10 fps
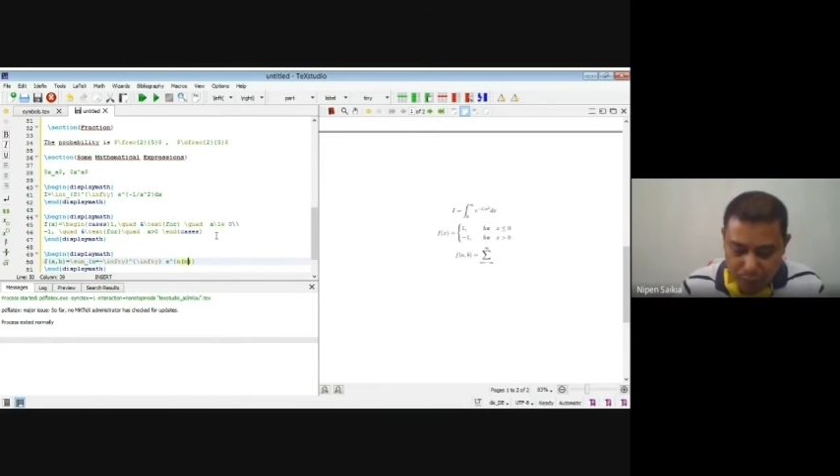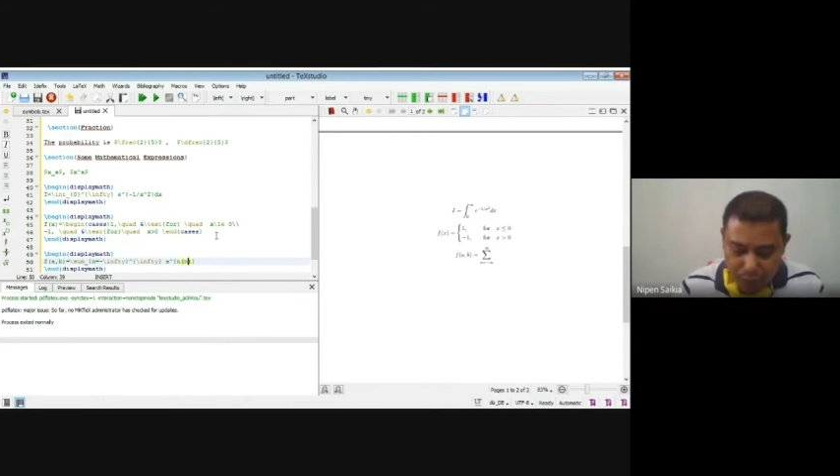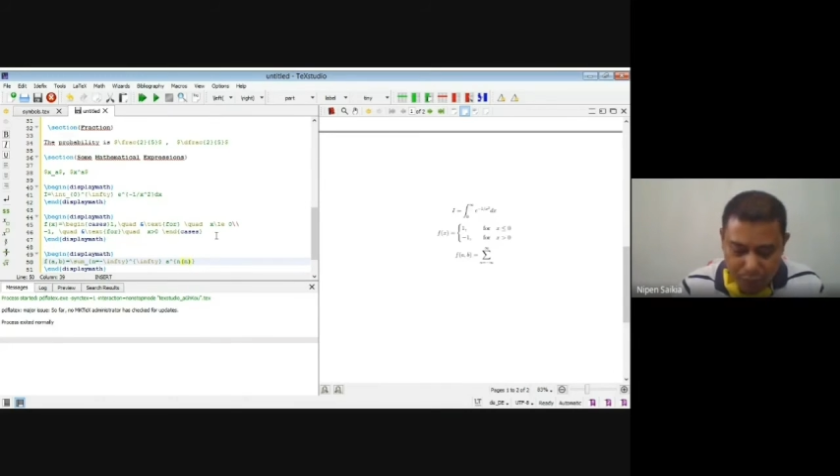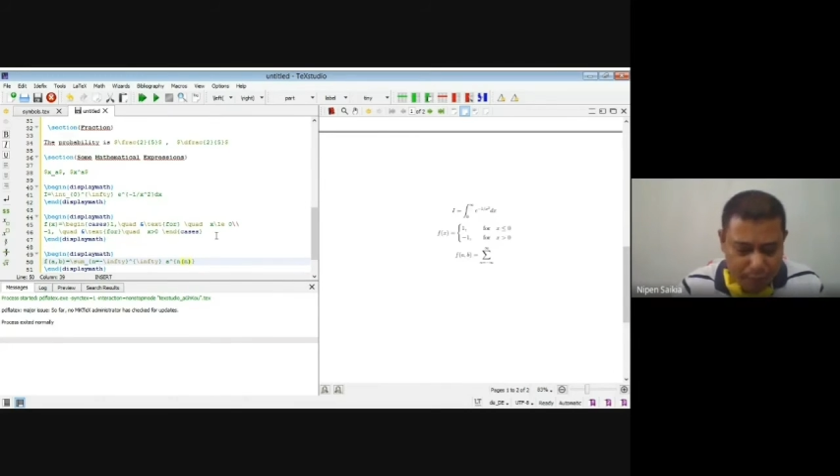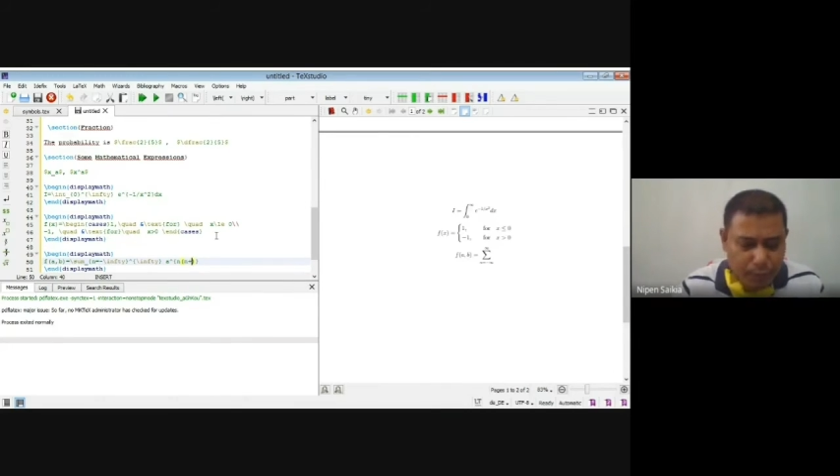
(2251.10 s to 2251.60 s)

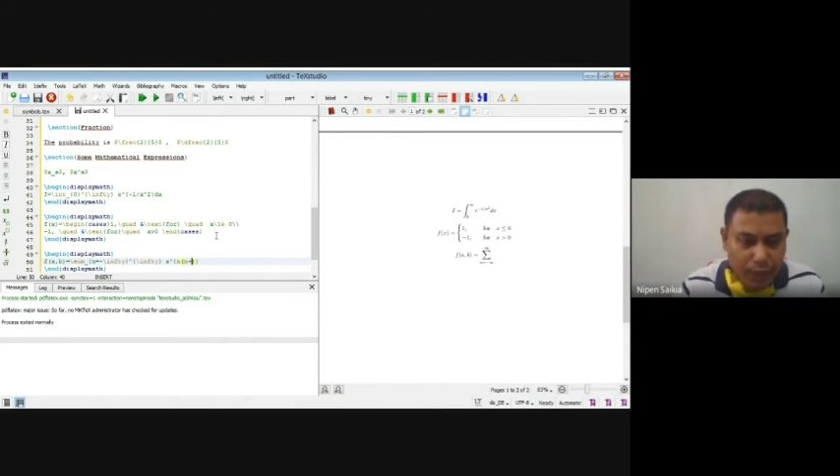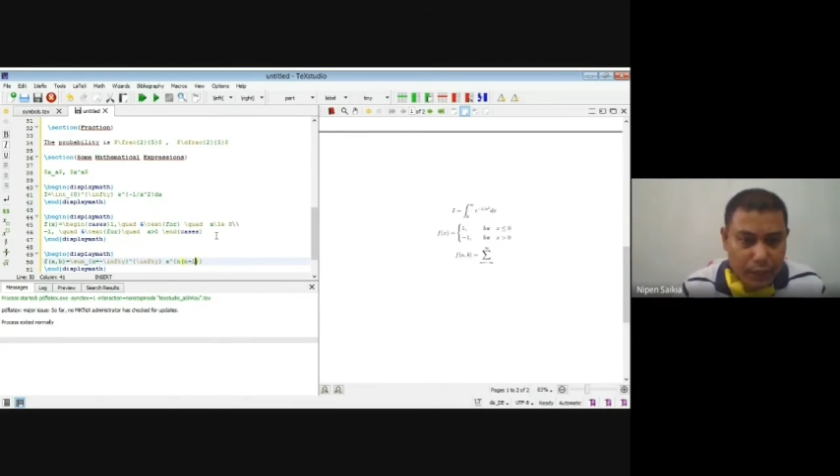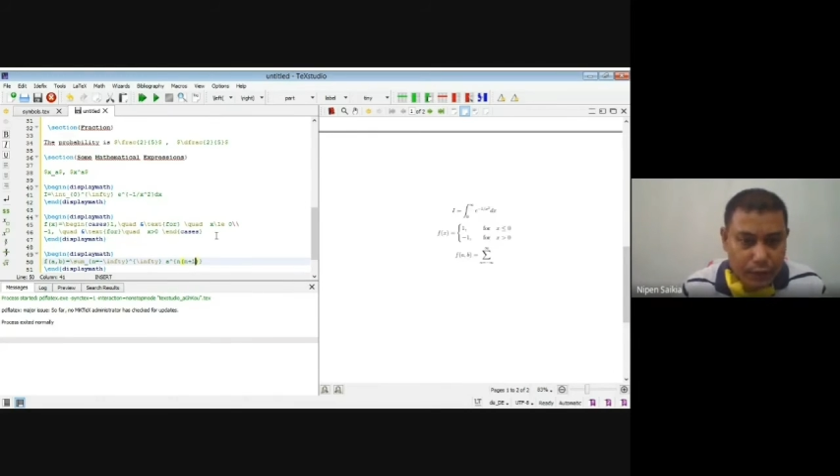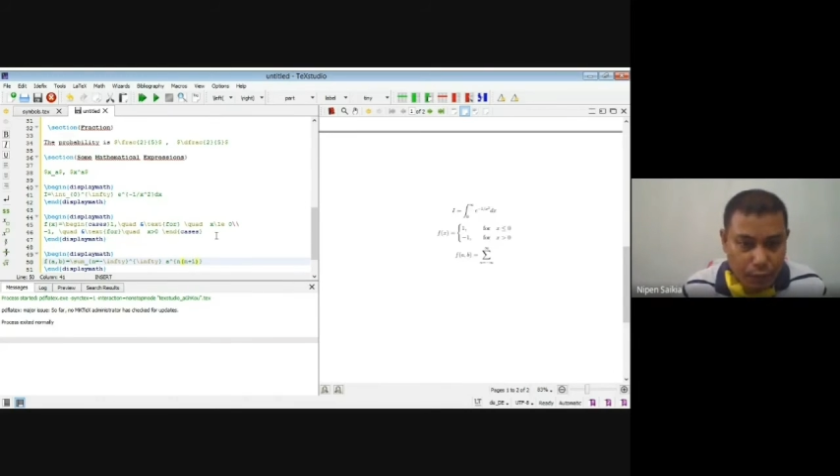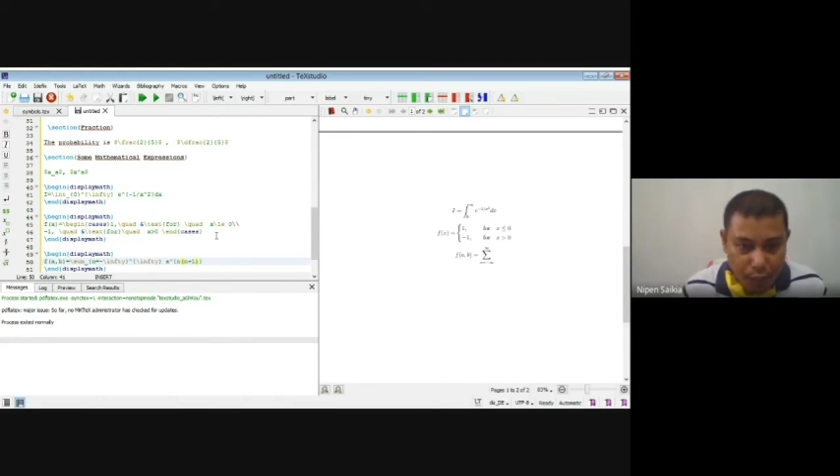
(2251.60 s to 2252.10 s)
plus
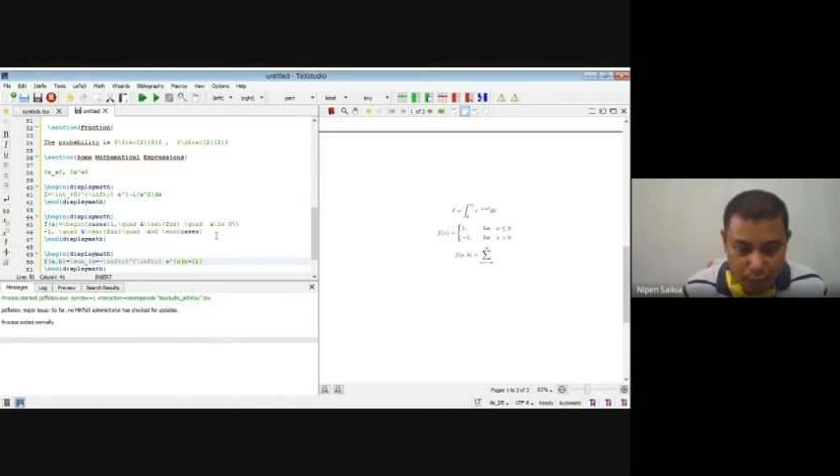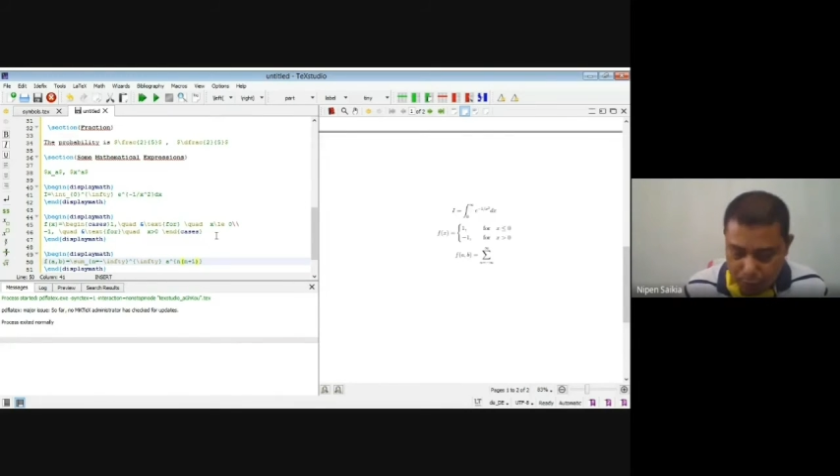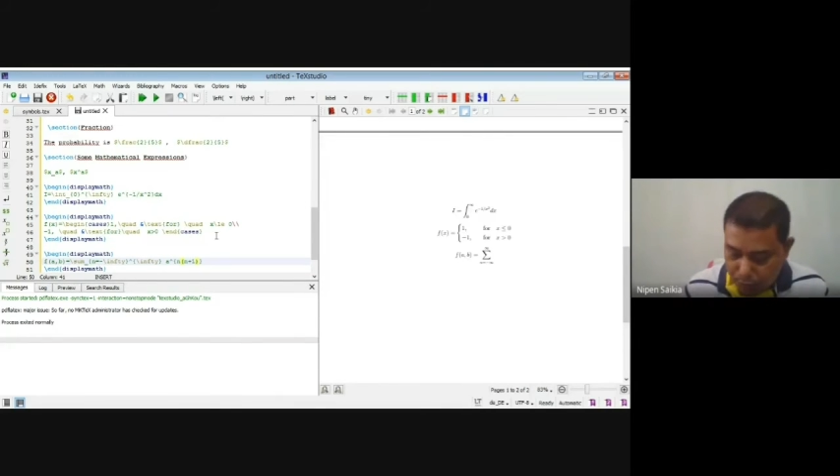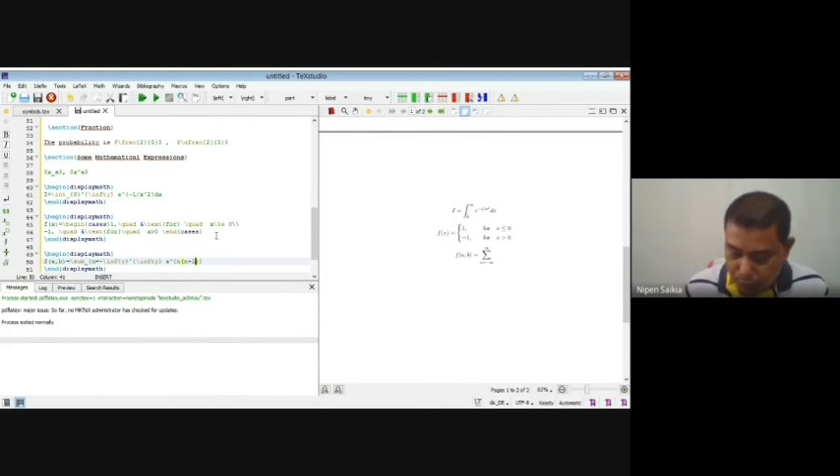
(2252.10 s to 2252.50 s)
1